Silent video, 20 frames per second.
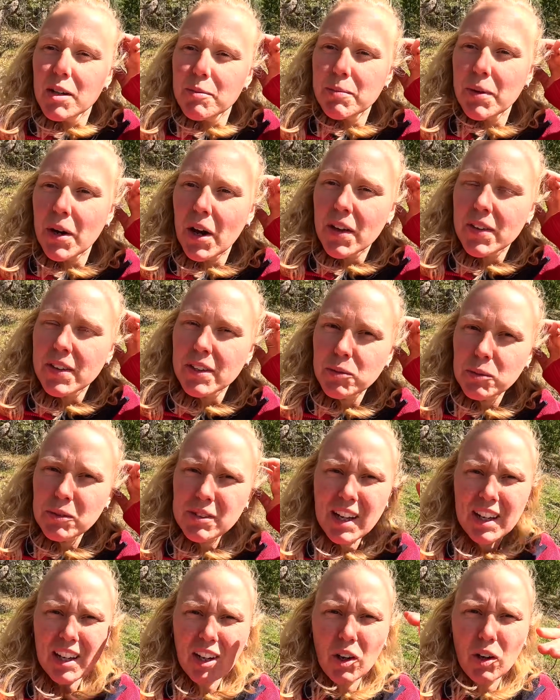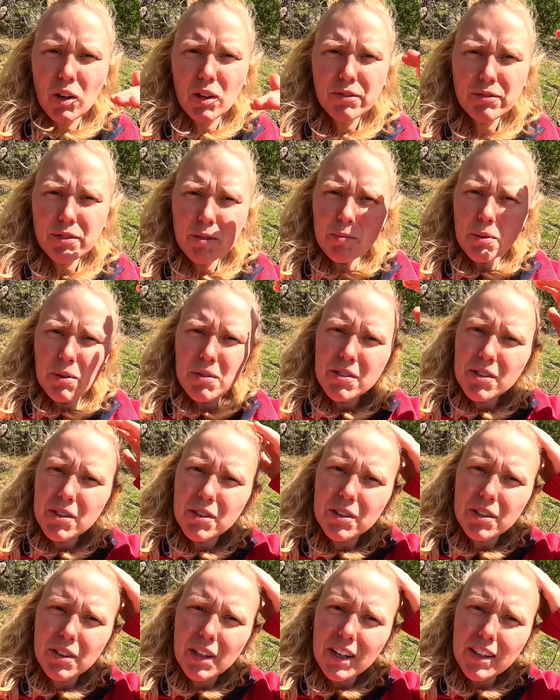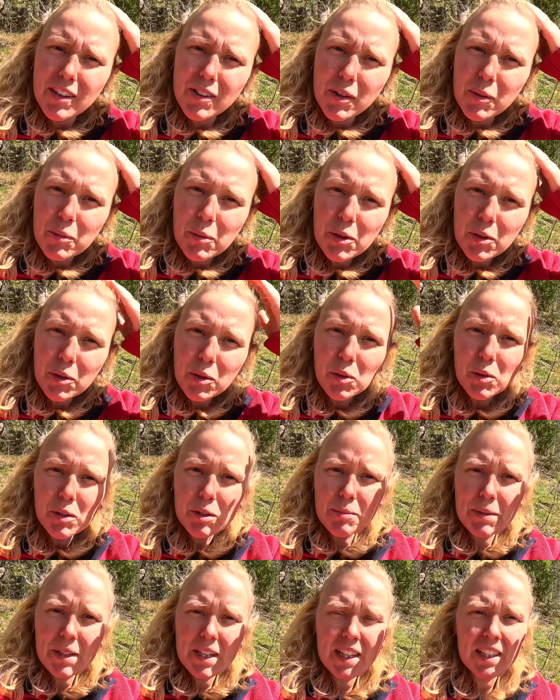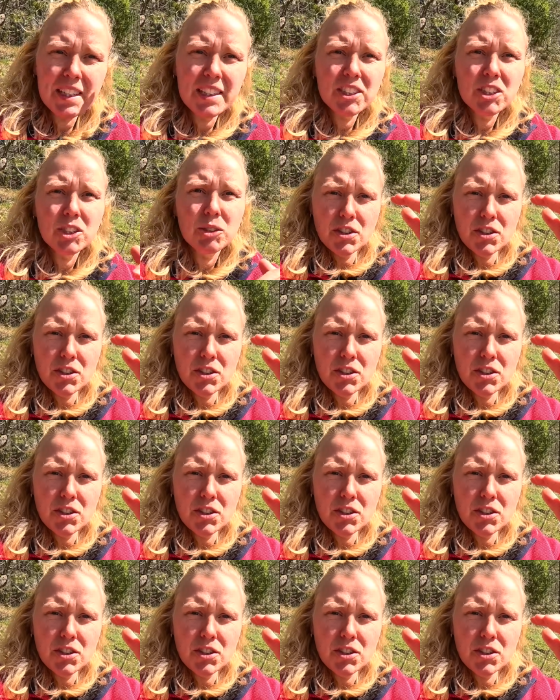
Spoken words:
but this was like half a bunk. I don't know what you call them in English.